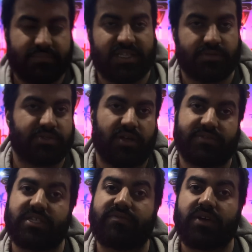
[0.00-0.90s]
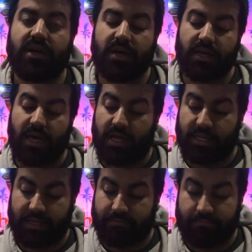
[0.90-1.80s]
doesn't resolve Chief.
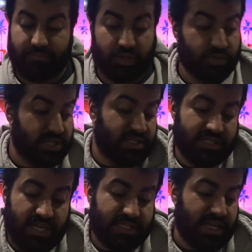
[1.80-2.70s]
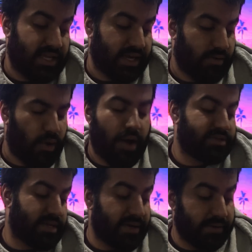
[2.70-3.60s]
Like, Baguska's just nuts, and like, why
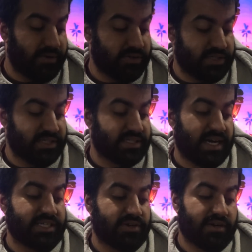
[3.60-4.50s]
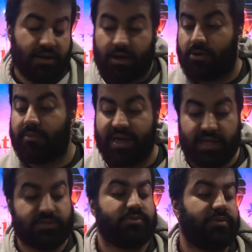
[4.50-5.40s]
was I making Baguska against Sky Striker? I don't know, my
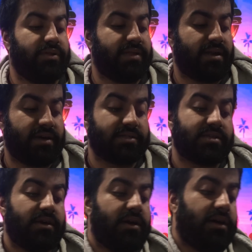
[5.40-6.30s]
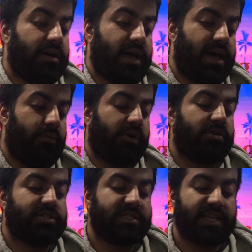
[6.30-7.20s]
hands were really that nuts. We'll
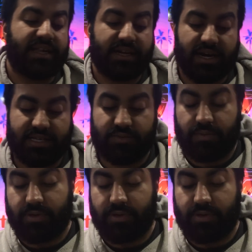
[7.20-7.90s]
go into the side deck, guys. We